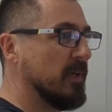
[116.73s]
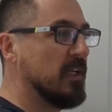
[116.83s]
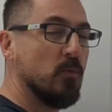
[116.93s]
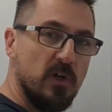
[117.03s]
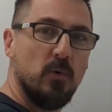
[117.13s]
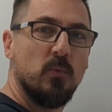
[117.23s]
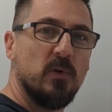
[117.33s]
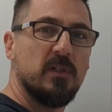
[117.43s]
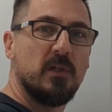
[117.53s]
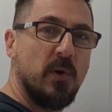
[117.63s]
In real
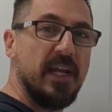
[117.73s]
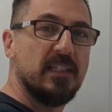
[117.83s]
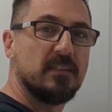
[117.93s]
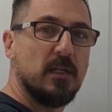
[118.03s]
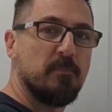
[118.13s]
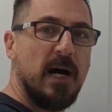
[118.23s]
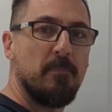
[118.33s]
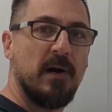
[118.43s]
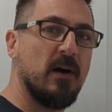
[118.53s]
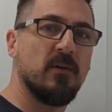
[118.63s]
wood, grain is going to
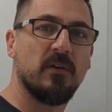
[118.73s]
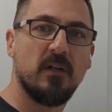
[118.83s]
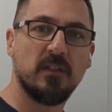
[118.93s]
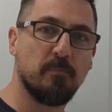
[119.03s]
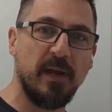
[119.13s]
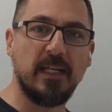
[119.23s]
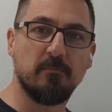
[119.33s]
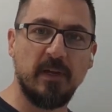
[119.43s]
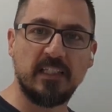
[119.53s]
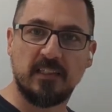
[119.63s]
pop out. The
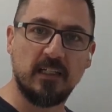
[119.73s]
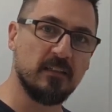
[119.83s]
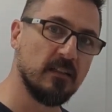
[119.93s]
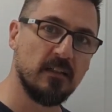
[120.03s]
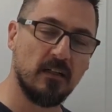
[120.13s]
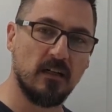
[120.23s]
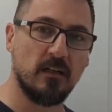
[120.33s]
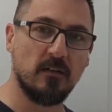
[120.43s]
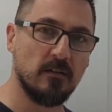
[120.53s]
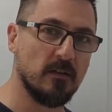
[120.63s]
paint makes that
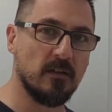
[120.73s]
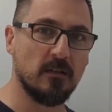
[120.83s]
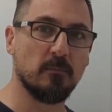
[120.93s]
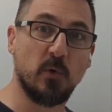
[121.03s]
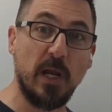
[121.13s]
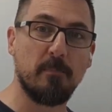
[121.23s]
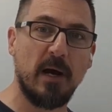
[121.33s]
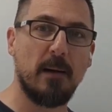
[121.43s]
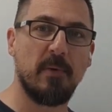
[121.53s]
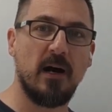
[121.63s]
grain
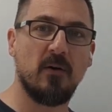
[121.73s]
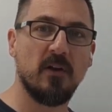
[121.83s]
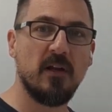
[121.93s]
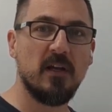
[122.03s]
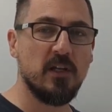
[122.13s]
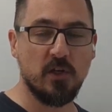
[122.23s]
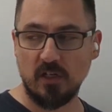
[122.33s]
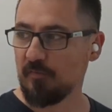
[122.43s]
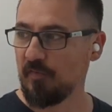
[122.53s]
pop out. You're going